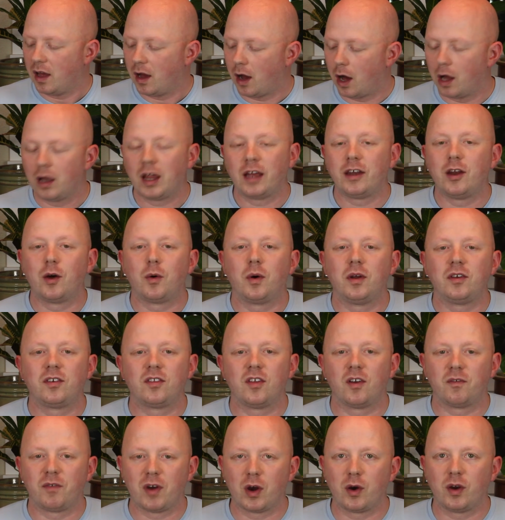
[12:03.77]
All I know is
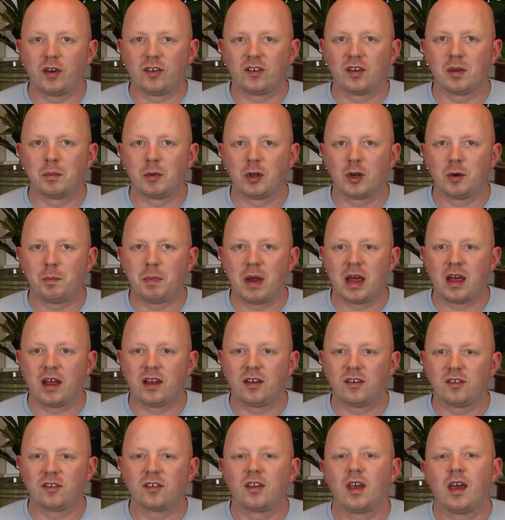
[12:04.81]
they're very similar
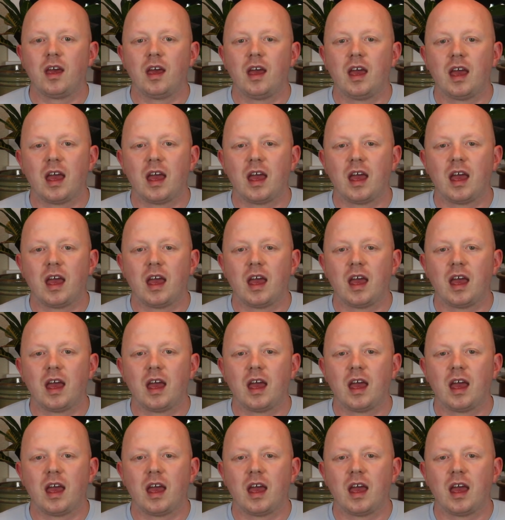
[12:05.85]
pens.